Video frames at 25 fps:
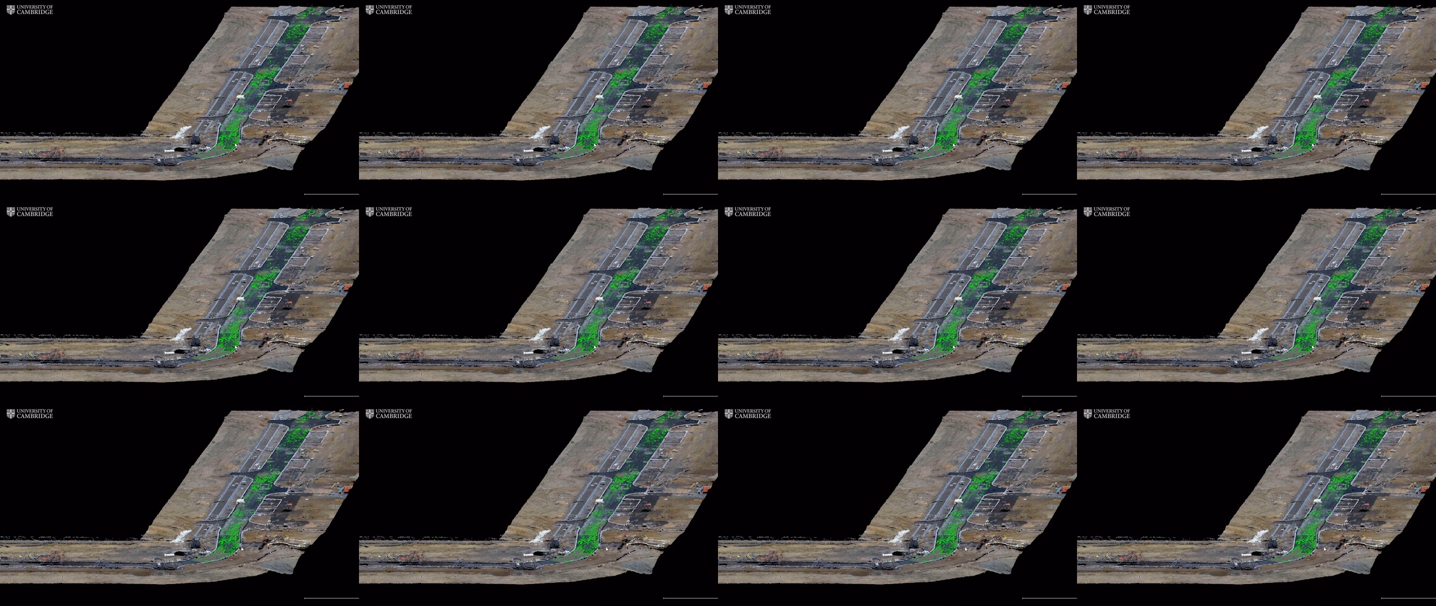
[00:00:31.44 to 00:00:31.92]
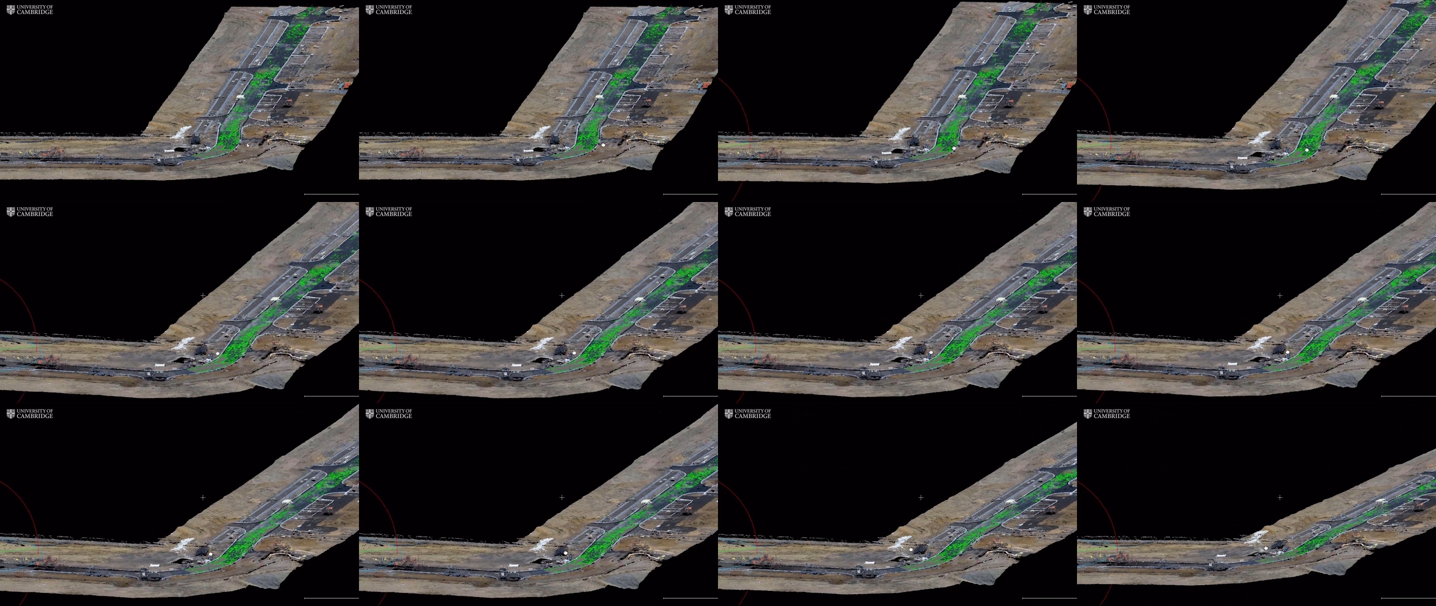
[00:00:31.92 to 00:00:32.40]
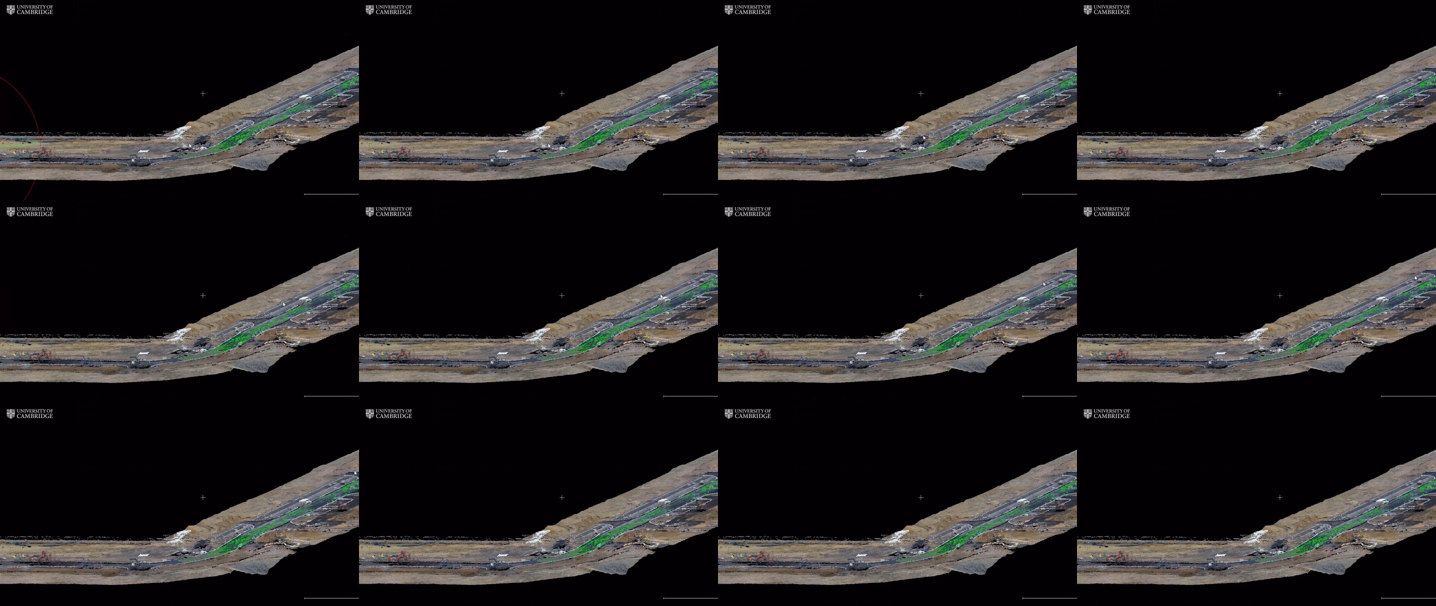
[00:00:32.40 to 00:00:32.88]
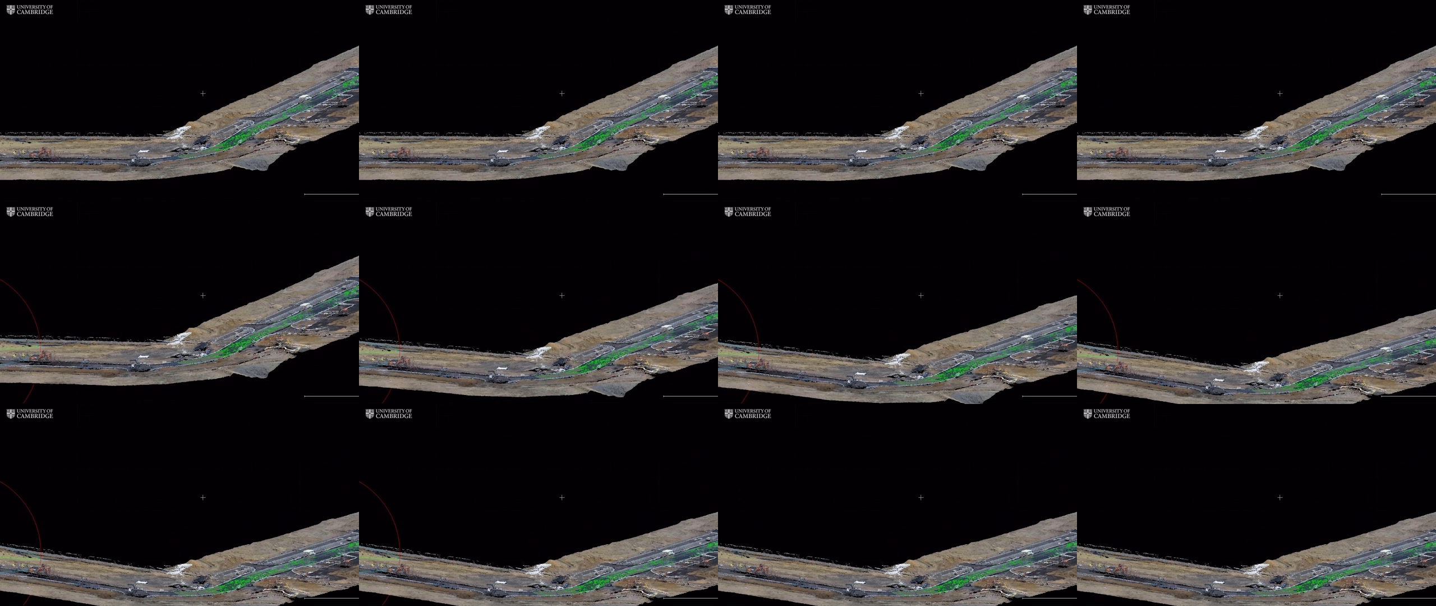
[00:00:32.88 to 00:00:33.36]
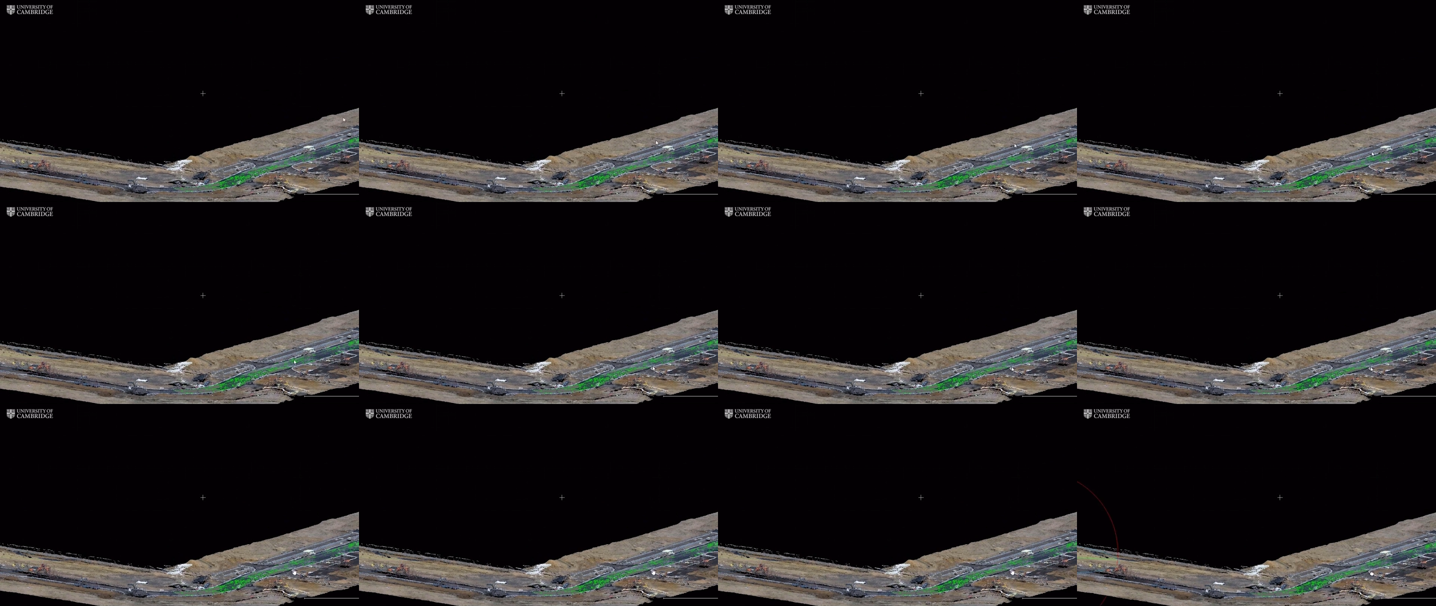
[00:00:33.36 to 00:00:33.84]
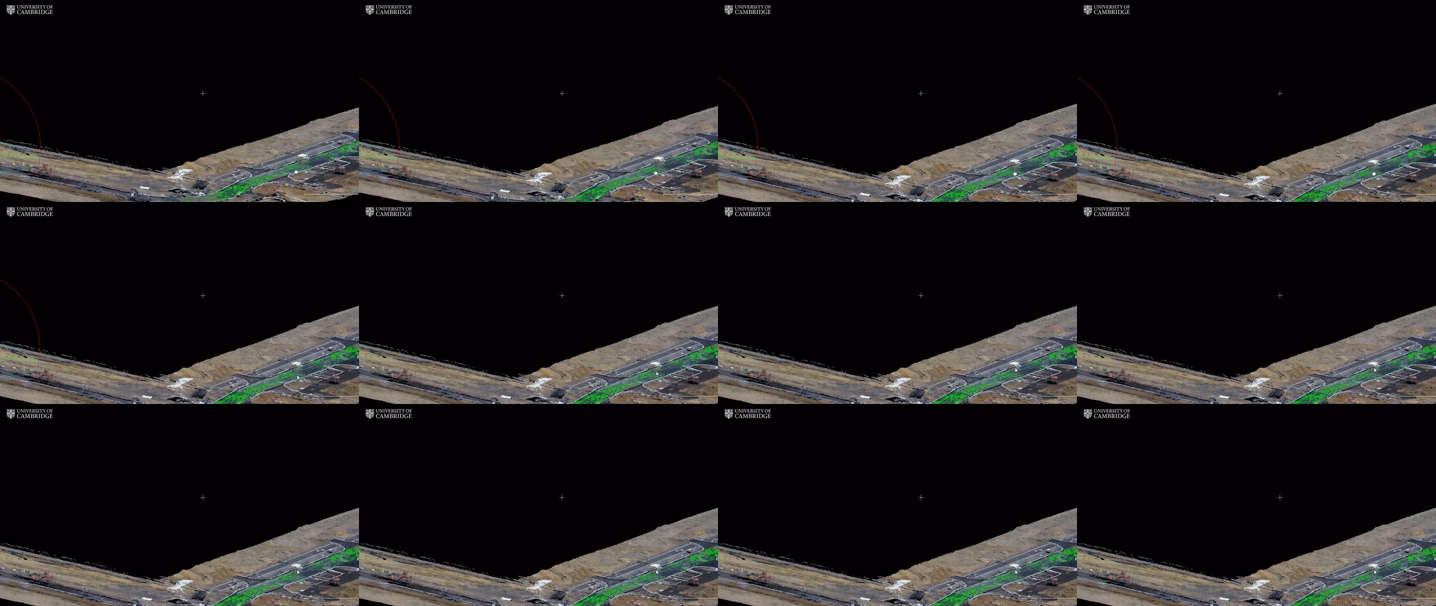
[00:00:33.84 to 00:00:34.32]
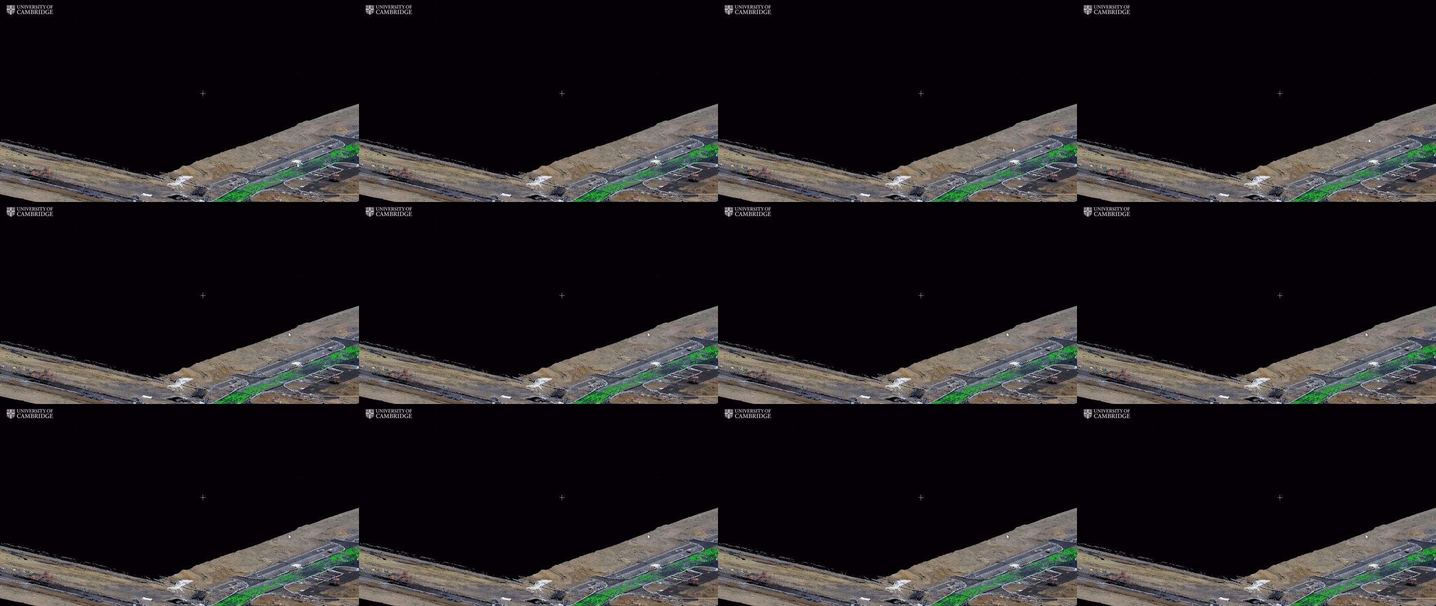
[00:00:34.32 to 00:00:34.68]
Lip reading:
Nobody's mouth can be seen.